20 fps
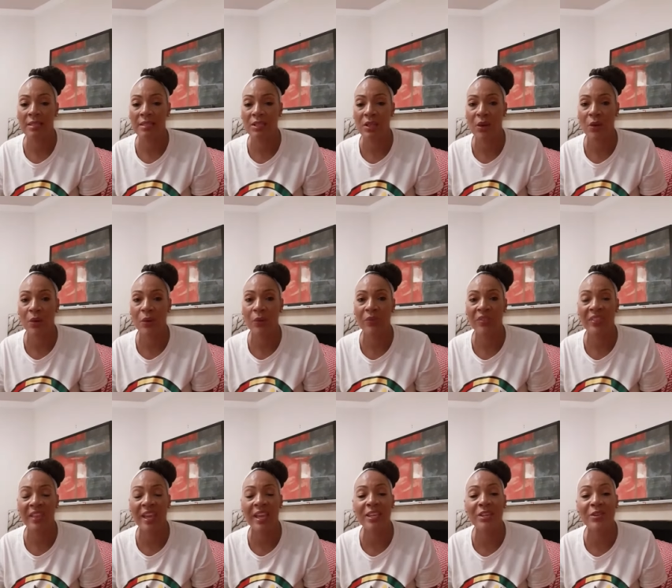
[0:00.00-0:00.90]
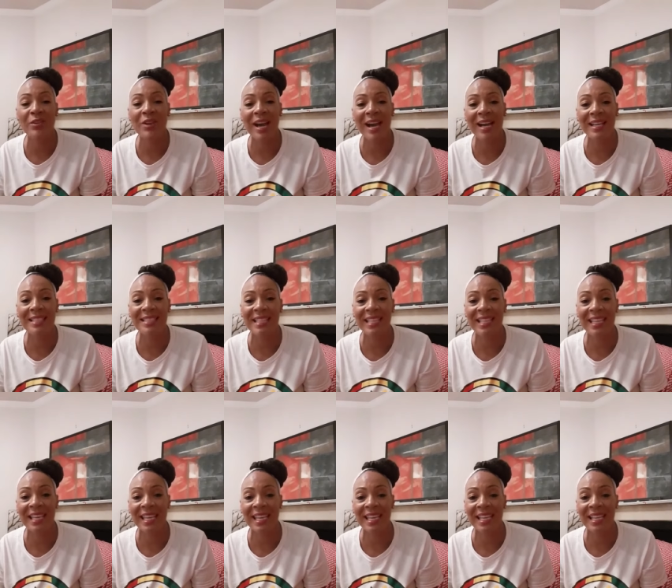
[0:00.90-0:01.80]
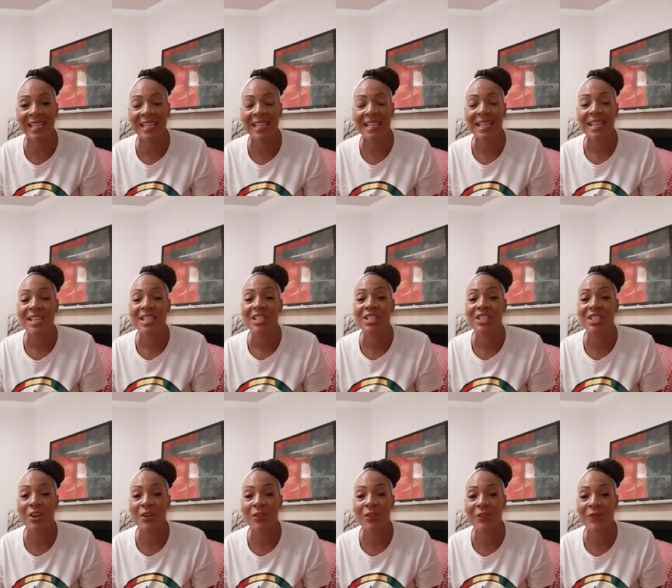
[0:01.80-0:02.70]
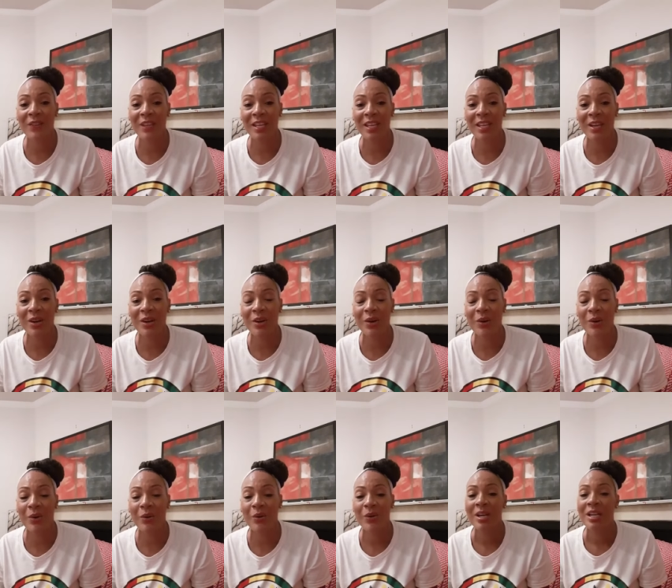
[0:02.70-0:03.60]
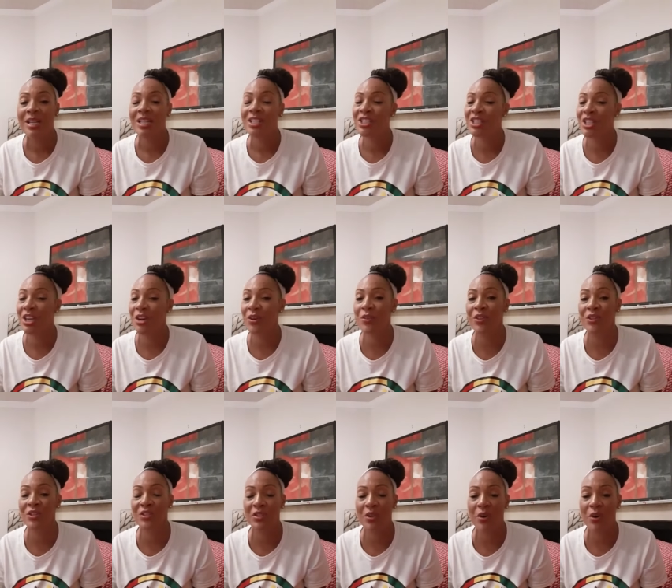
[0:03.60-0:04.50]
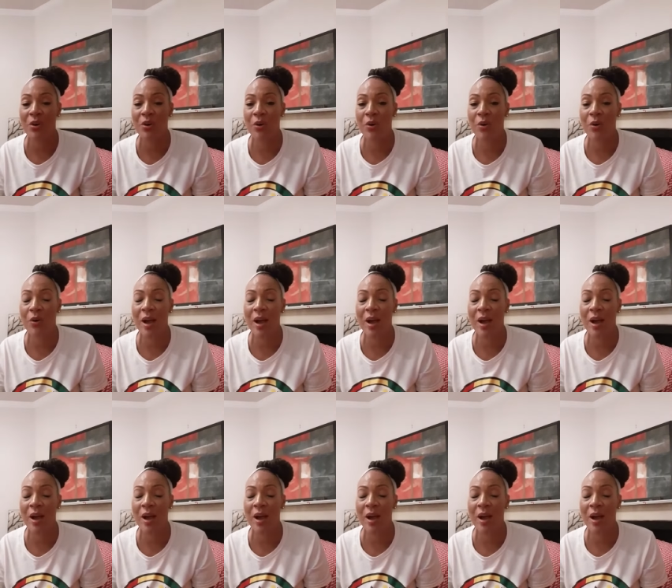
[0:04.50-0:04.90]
So thank you guys again share the video, share the song.